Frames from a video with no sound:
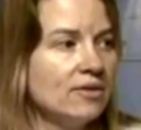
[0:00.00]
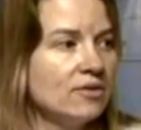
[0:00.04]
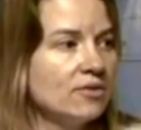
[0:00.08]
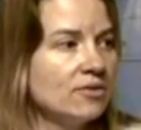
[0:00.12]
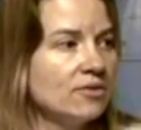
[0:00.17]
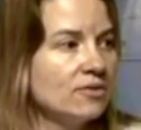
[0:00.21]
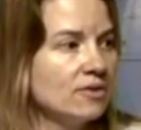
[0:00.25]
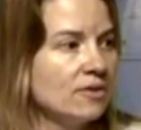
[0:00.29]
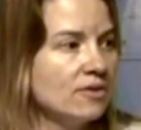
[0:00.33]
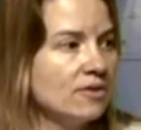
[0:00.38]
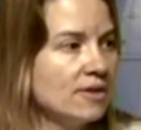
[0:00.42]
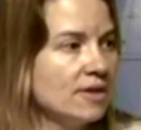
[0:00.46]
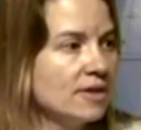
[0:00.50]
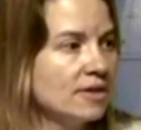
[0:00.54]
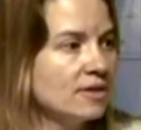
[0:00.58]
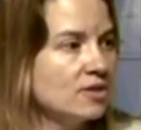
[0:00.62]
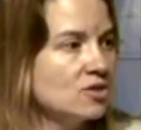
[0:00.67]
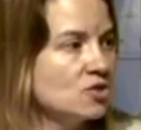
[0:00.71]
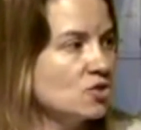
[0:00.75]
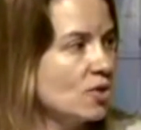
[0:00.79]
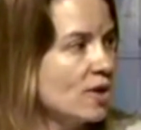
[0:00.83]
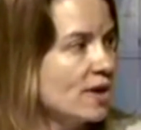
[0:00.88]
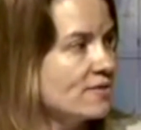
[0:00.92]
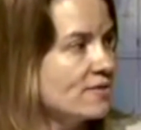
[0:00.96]
health the thing
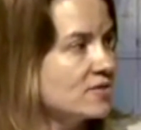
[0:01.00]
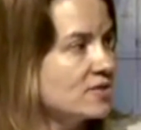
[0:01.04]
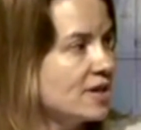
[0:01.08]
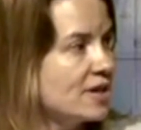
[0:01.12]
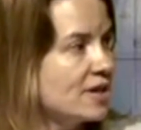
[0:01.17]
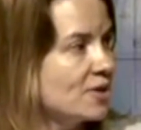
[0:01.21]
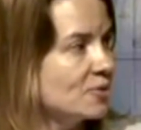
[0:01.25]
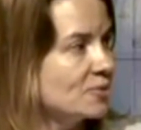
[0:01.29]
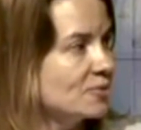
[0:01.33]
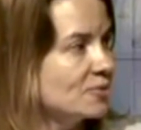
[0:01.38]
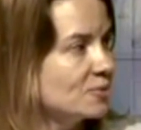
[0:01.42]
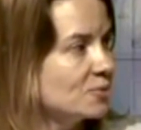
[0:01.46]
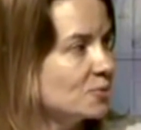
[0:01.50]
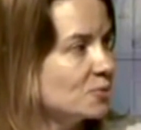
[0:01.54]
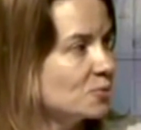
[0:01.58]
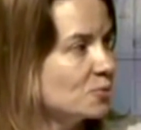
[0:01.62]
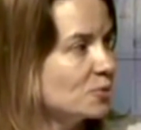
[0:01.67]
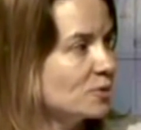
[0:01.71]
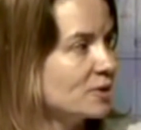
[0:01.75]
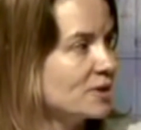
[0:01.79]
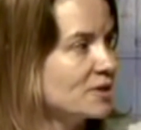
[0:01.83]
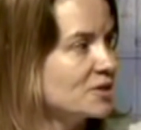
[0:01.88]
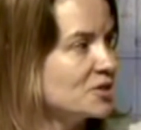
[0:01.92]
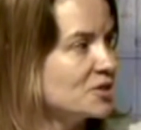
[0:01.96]
that drives down
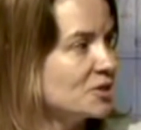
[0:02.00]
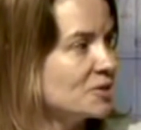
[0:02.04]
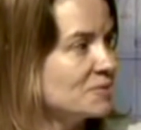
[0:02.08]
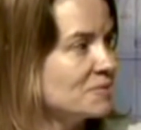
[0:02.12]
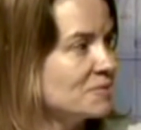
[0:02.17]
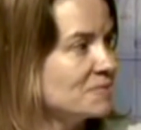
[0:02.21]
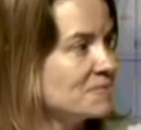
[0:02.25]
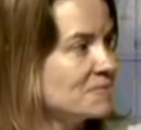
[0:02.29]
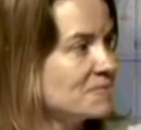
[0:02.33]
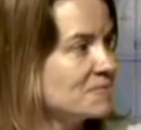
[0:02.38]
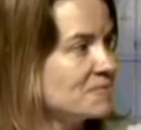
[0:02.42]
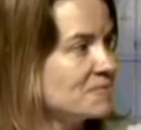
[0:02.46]
religion?